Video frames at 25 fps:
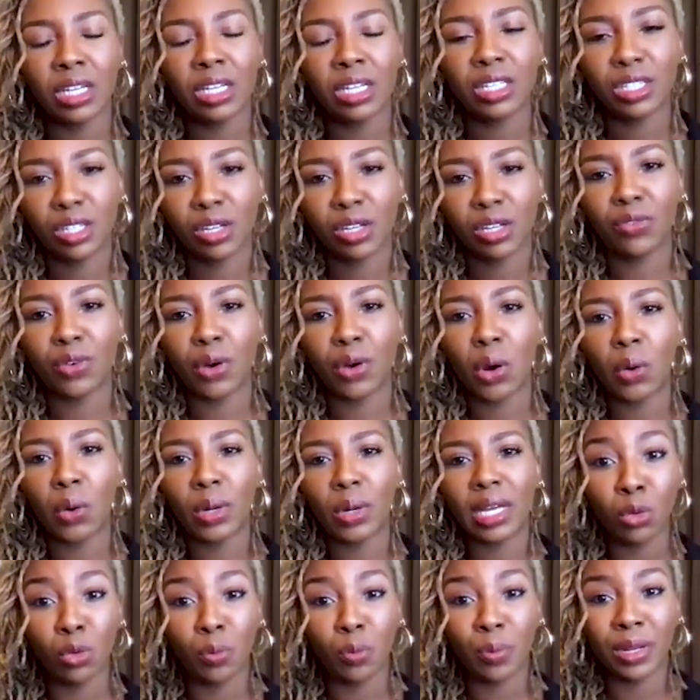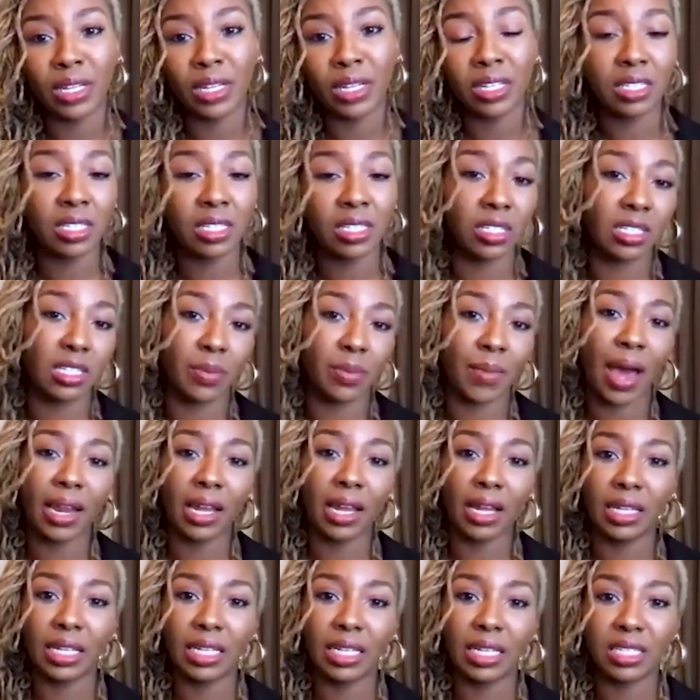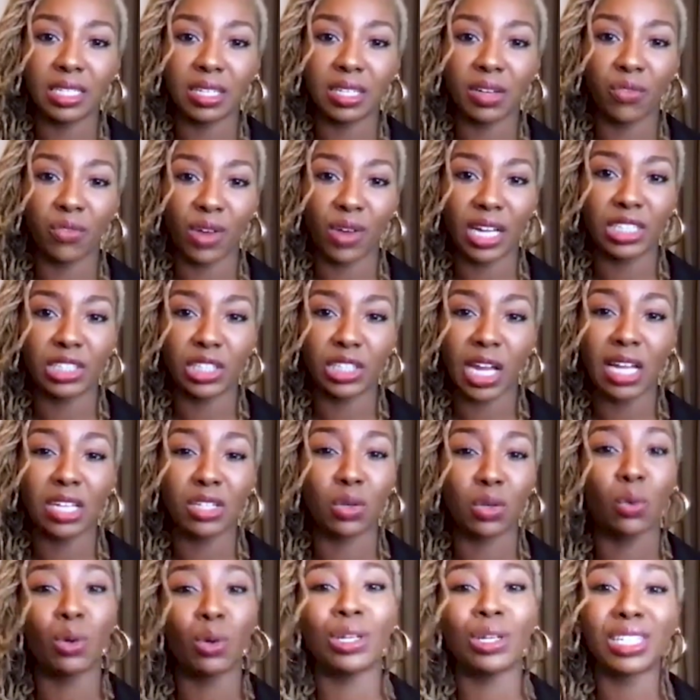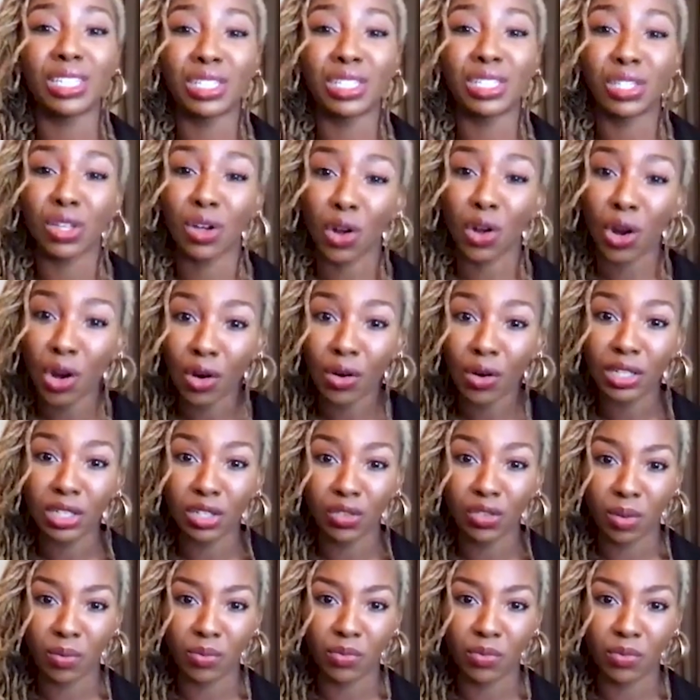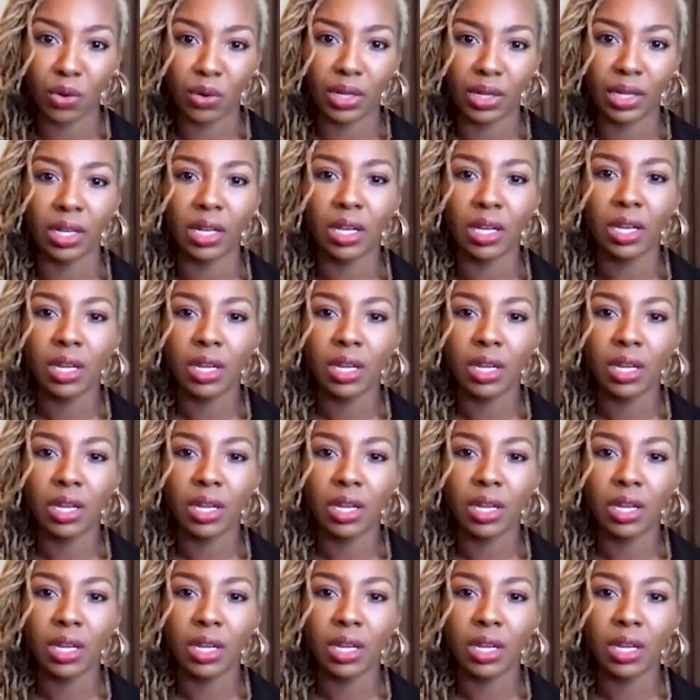to vote and been systematically disenfranchised or discouraged from voting